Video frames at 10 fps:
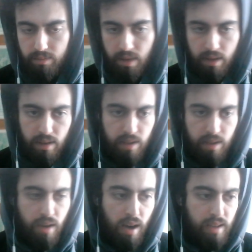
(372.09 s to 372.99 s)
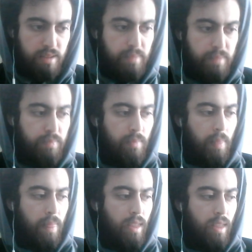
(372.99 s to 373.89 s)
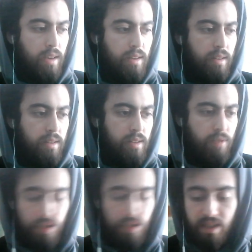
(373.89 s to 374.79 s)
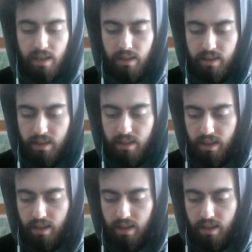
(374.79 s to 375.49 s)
he died, he was killed.